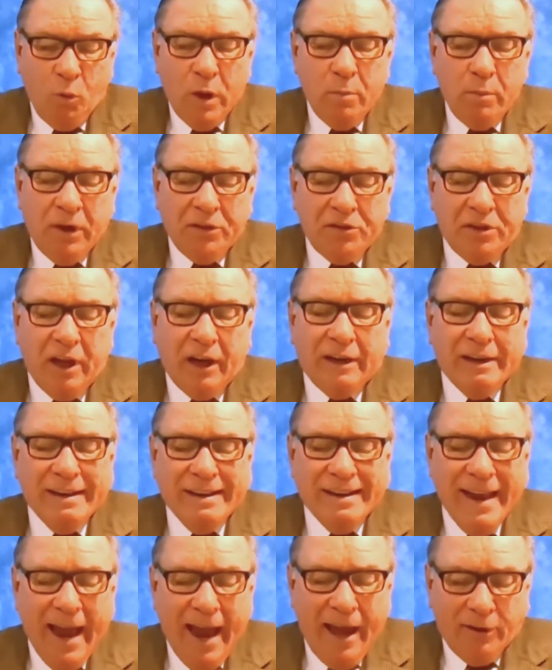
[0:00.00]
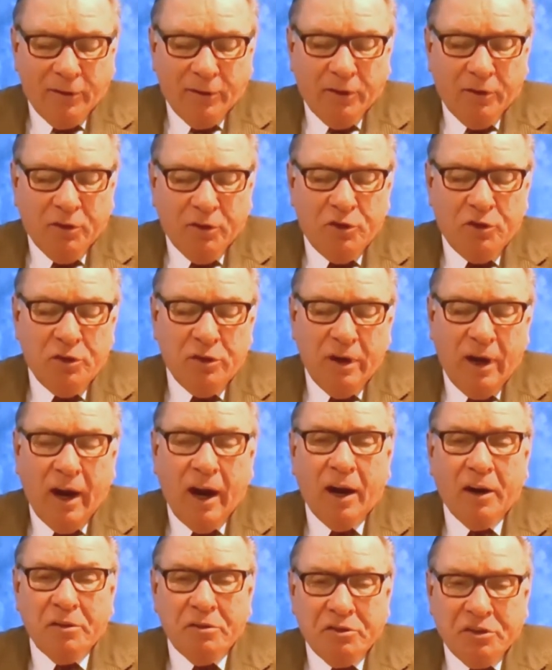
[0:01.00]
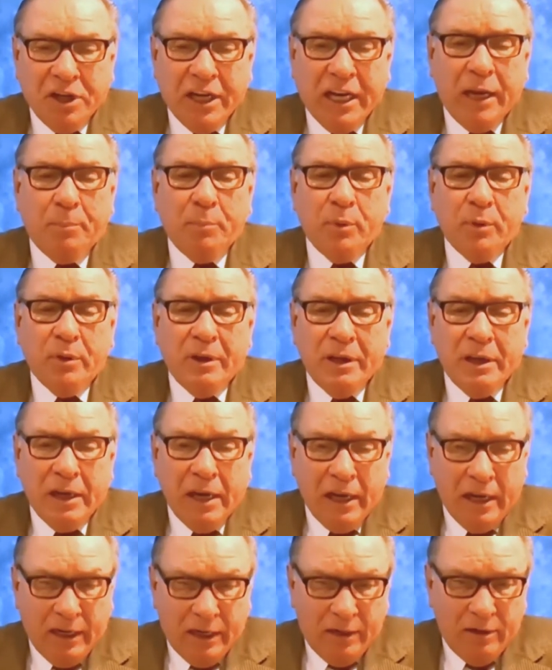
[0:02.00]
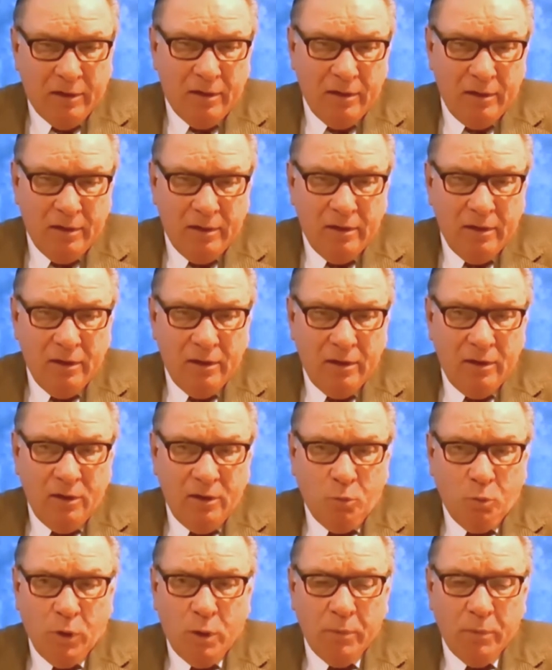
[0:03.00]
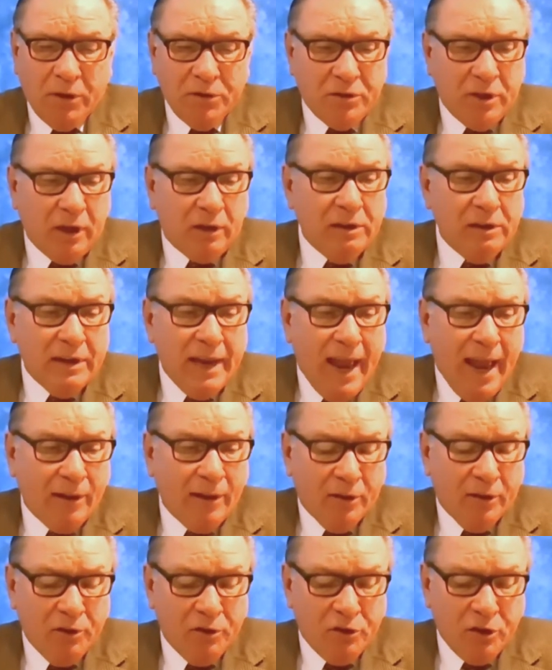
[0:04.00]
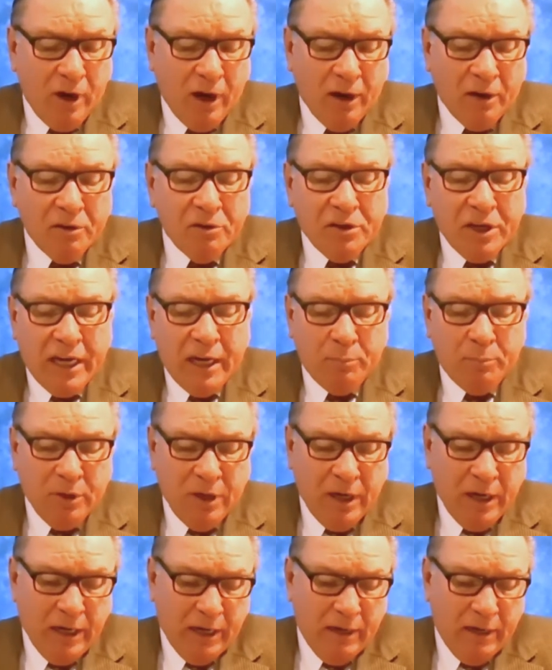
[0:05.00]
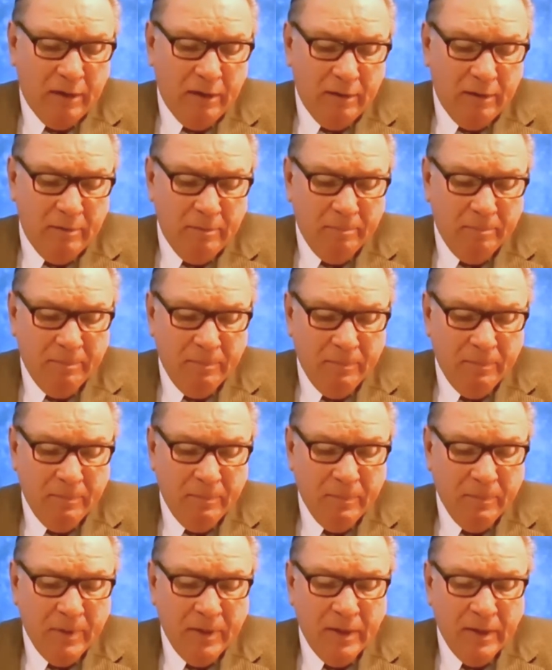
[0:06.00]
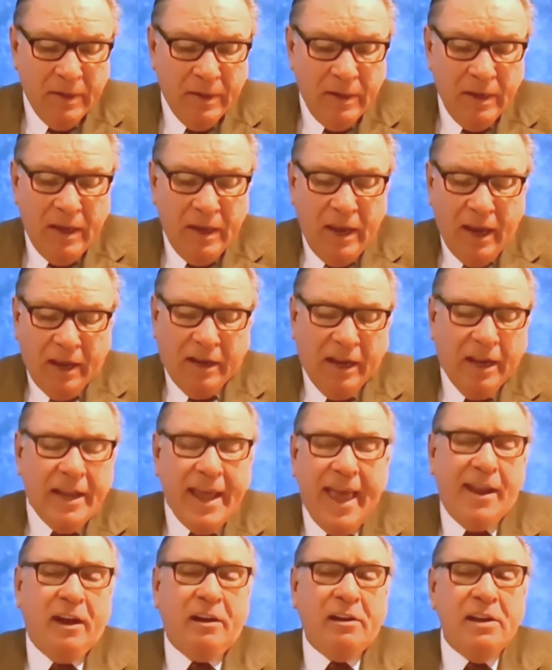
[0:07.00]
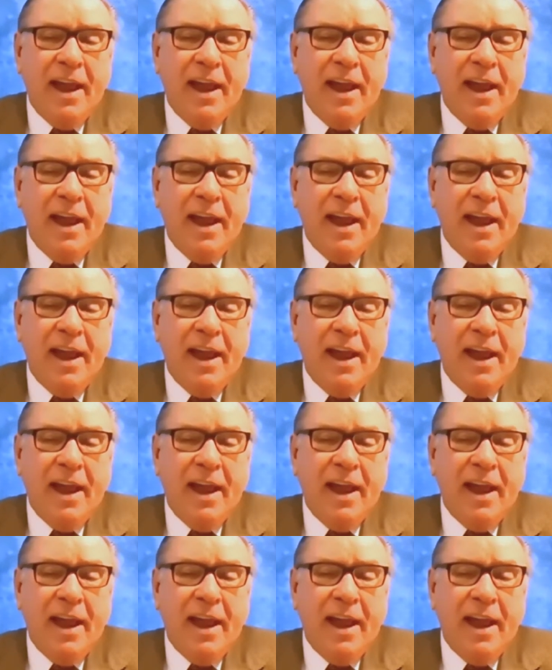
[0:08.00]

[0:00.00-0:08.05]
we must acknowledge our deep need. We must acknowledge our deep need. And in that